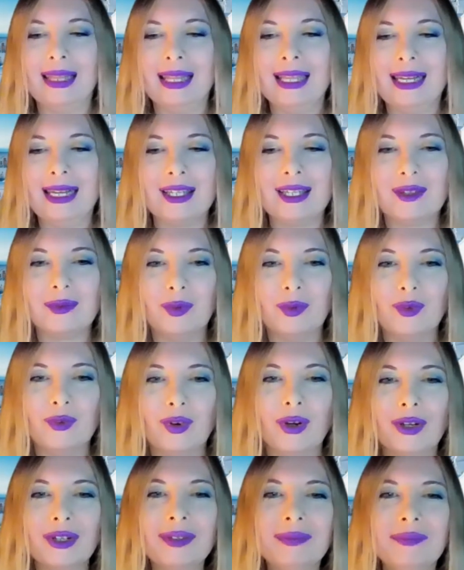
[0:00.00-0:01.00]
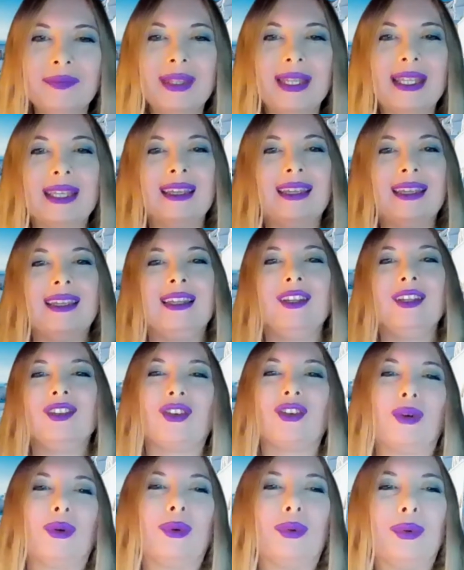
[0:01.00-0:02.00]
Let us move on.
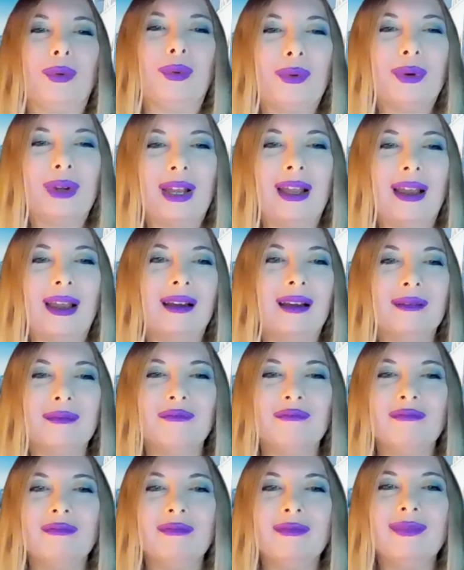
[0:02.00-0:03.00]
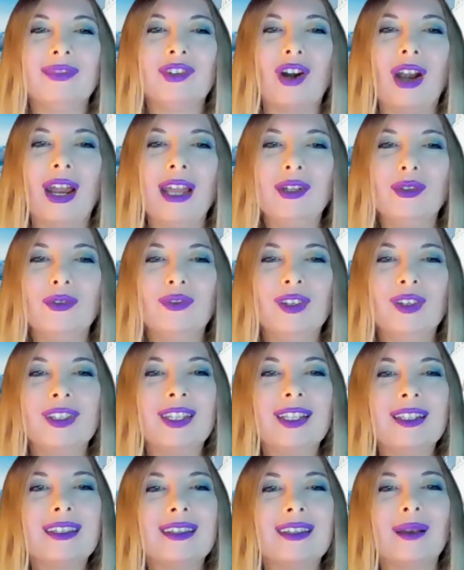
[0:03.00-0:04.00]
So try to
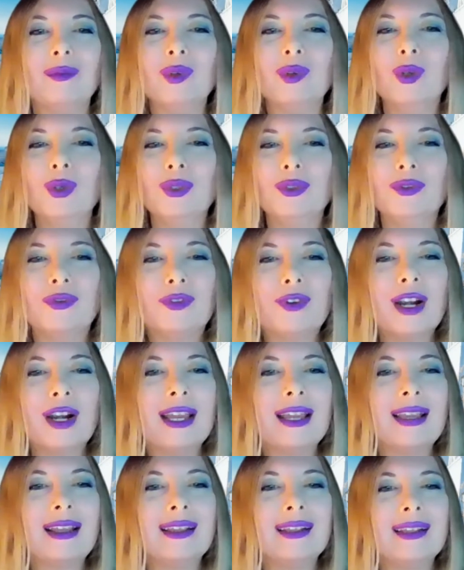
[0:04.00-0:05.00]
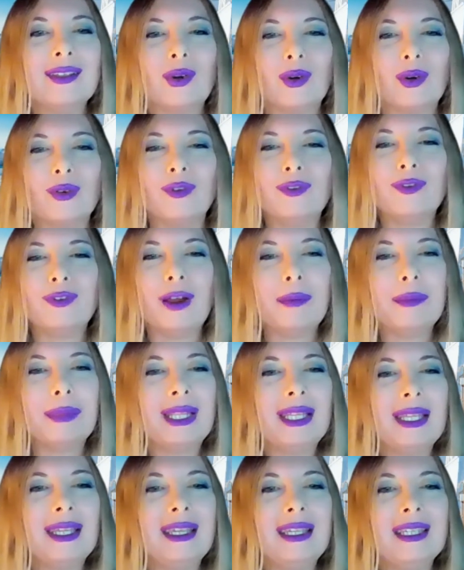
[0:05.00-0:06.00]
visit some good friends or
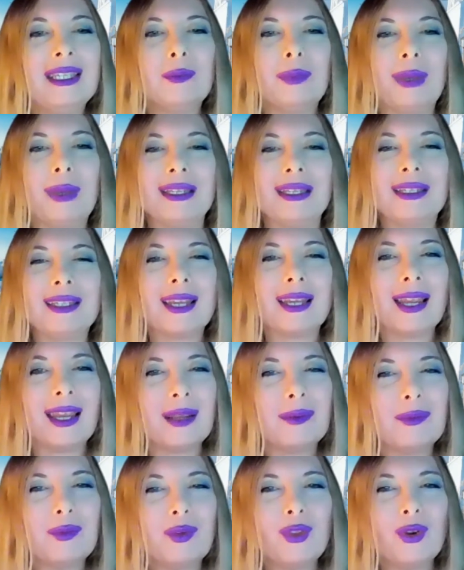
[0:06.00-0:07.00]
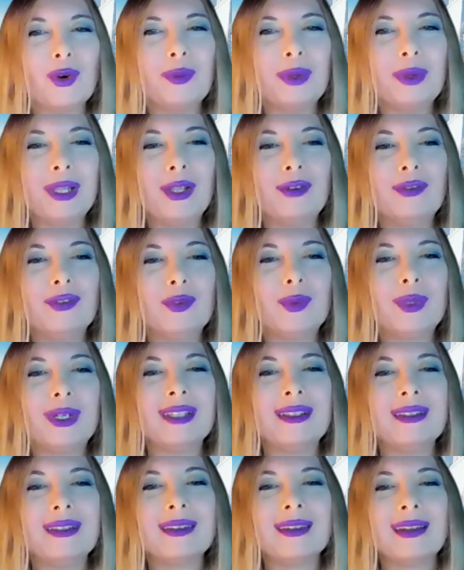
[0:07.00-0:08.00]
family, spend time with your beloved
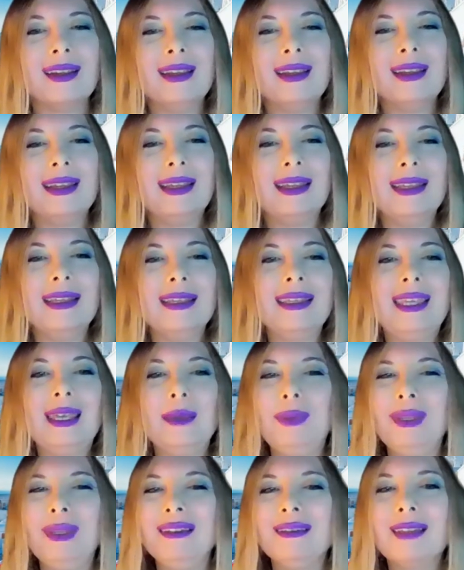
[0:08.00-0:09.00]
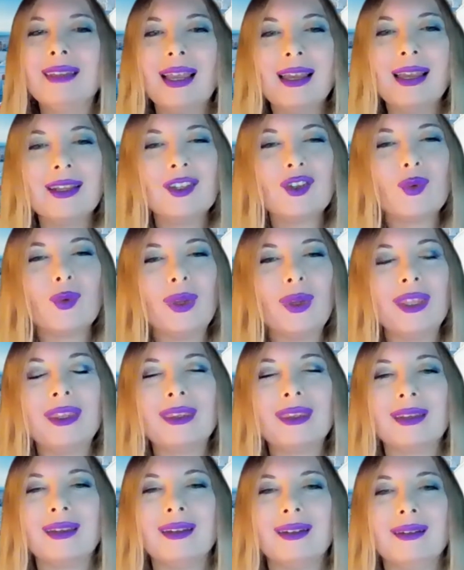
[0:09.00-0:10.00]
ones, keep in touch
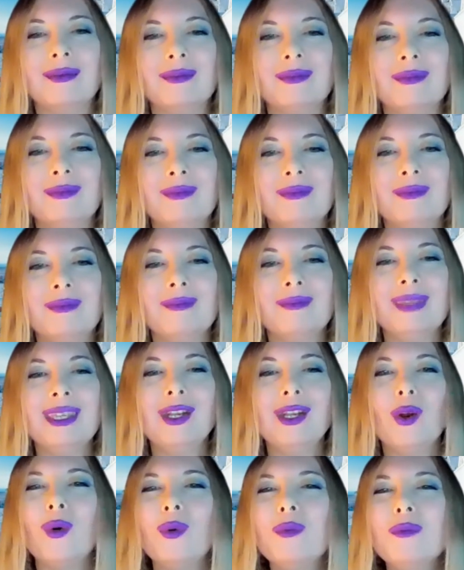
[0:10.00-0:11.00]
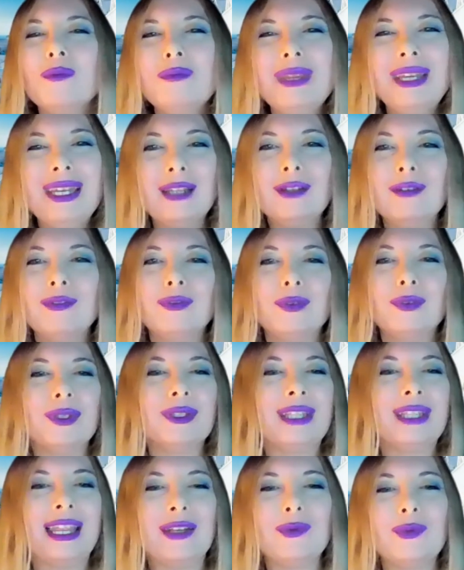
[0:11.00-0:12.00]
with,
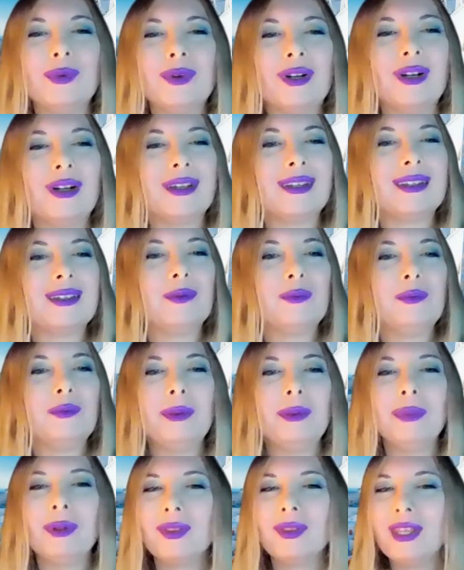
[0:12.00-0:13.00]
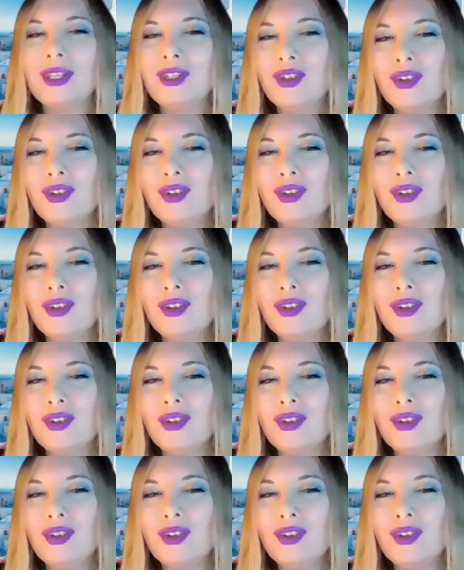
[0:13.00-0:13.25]
meaningful networks, people